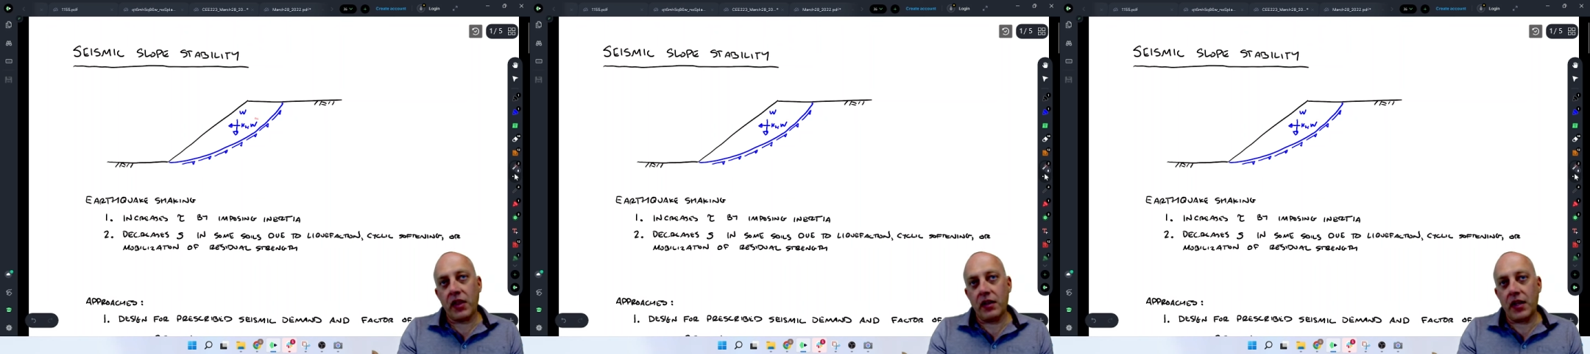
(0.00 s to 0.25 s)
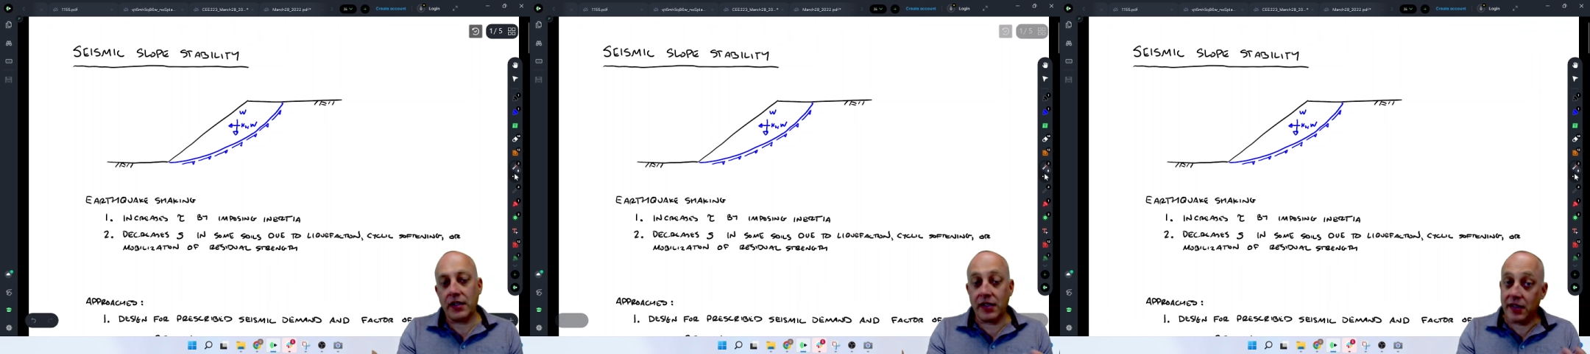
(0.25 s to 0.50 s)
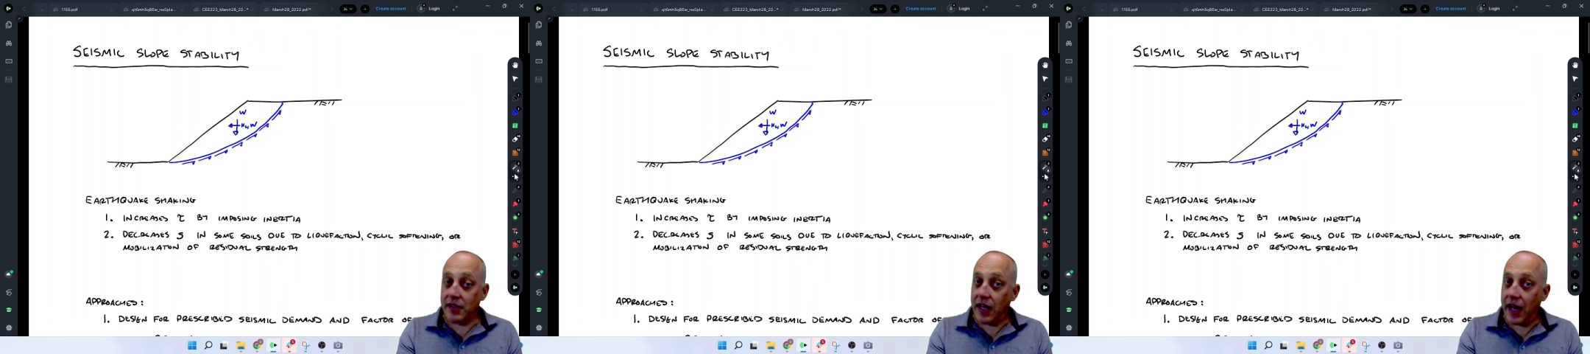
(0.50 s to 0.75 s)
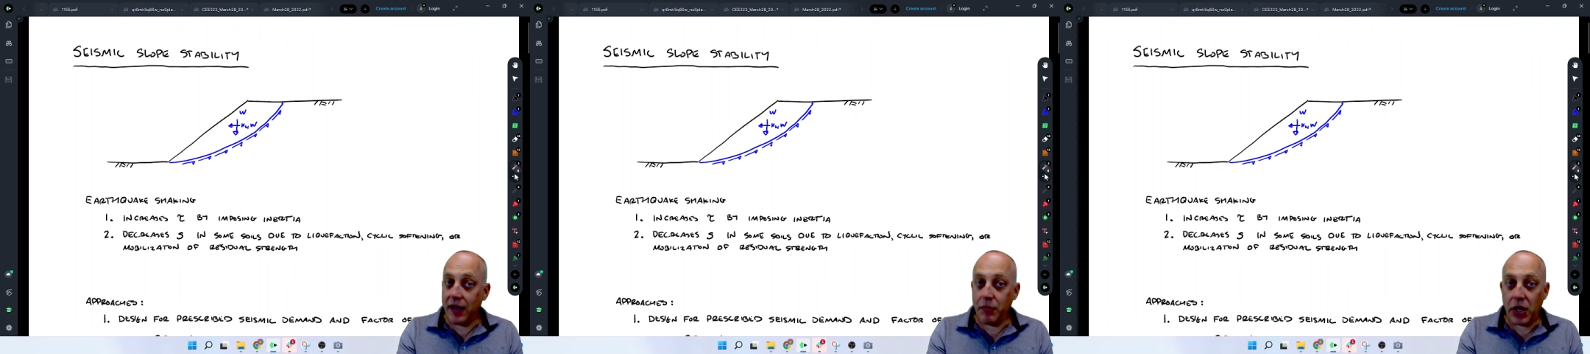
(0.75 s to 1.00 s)
That's a
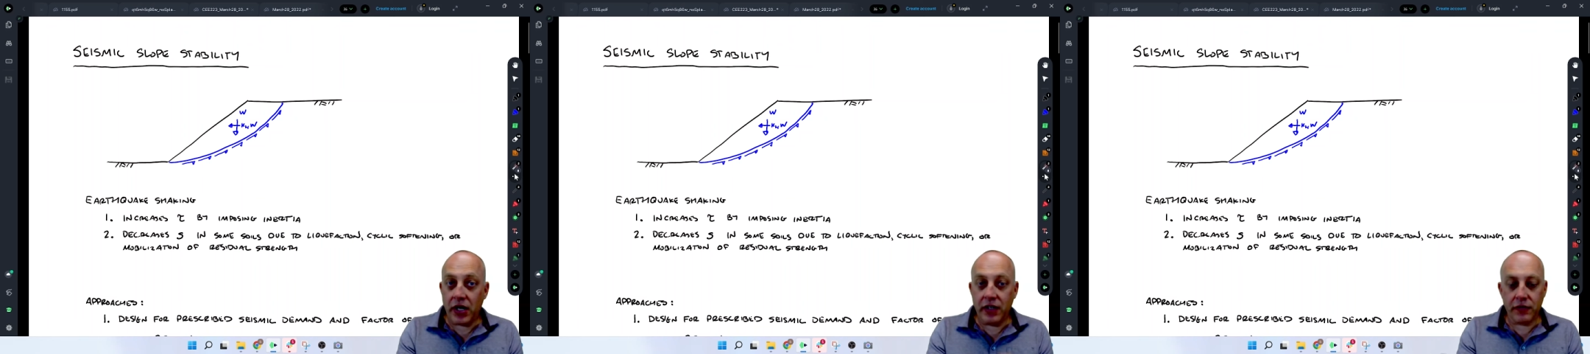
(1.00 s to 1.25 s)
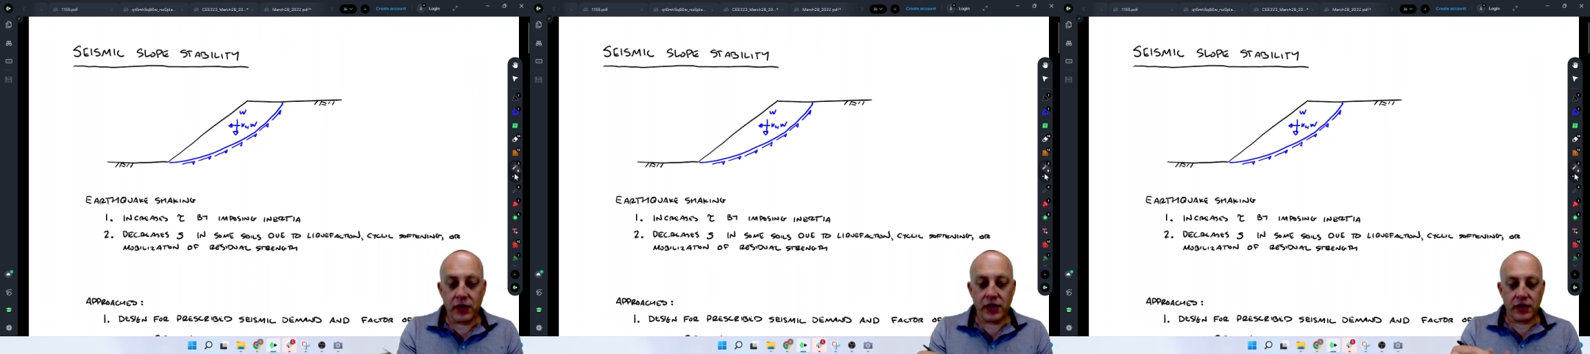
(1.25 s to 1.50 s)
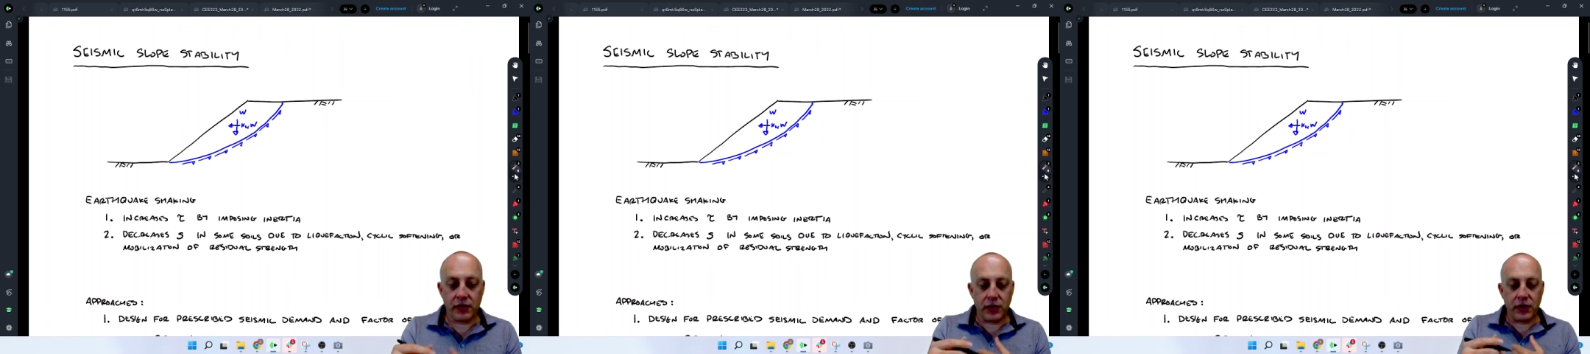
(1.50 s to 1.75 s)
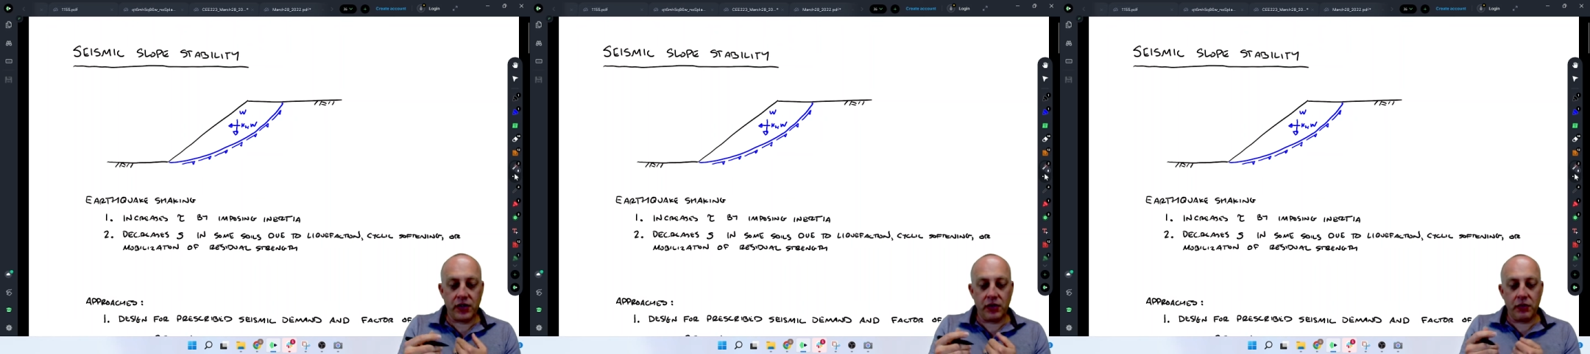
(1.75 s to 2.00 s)
static body force. Of
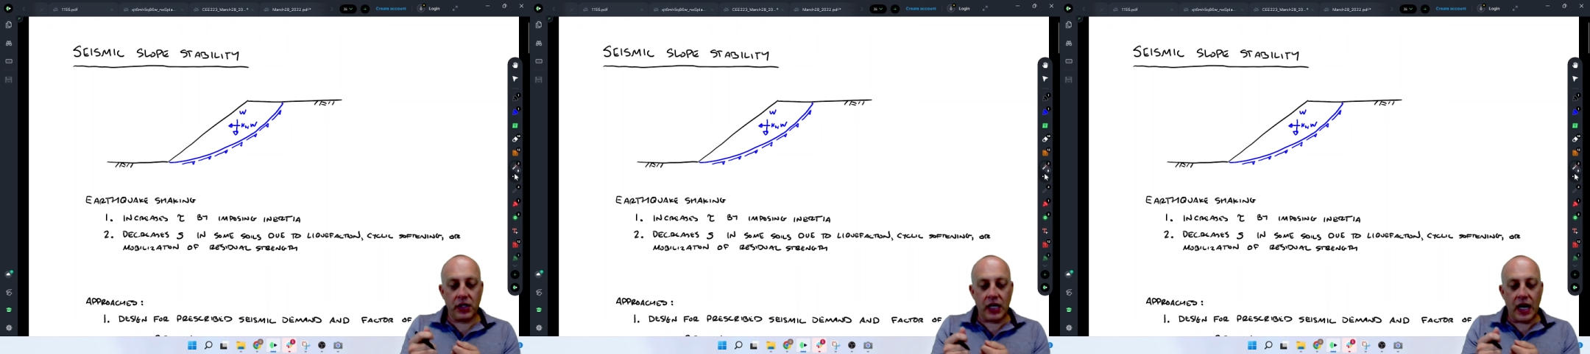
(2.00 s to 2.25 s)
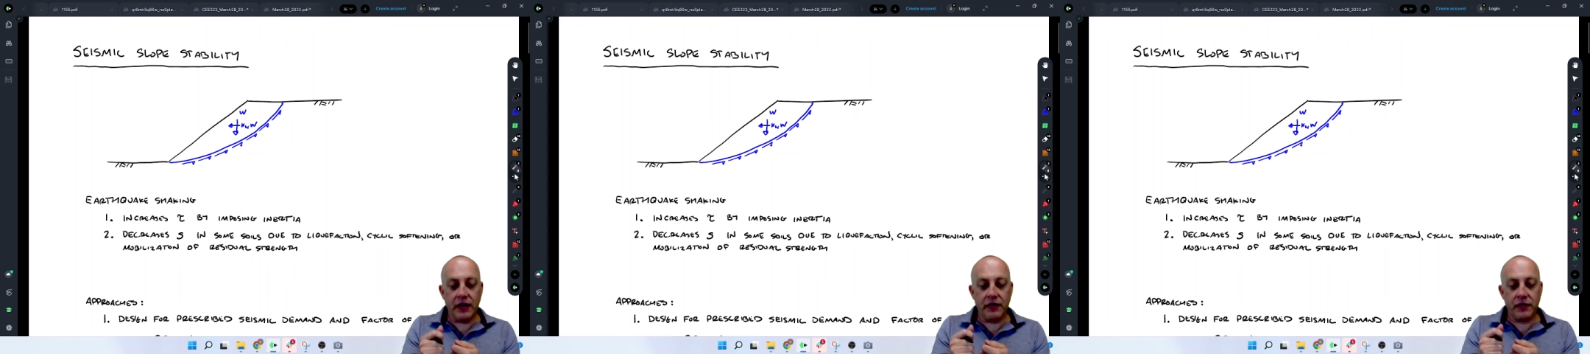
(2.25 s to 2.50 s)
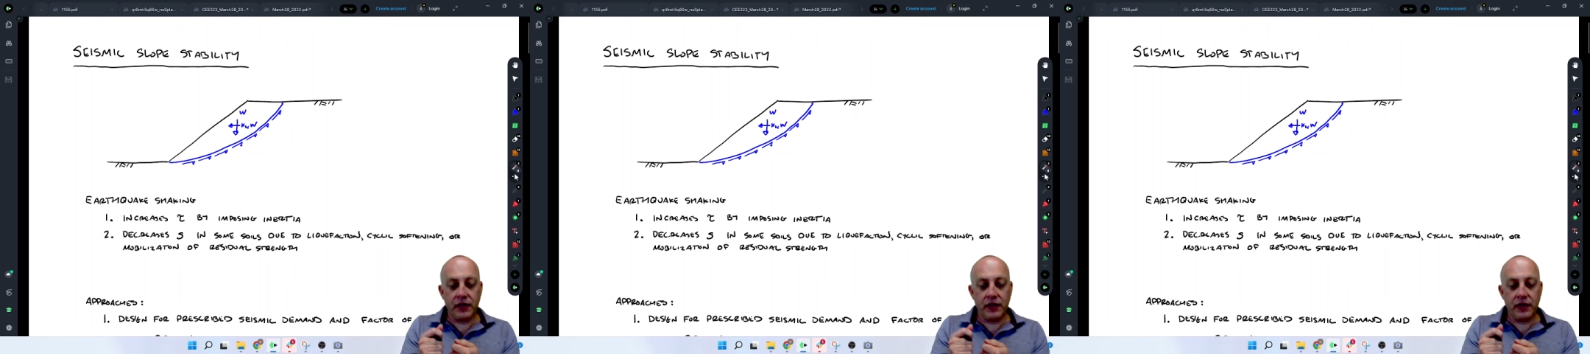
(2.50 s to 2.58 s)
course, in real life,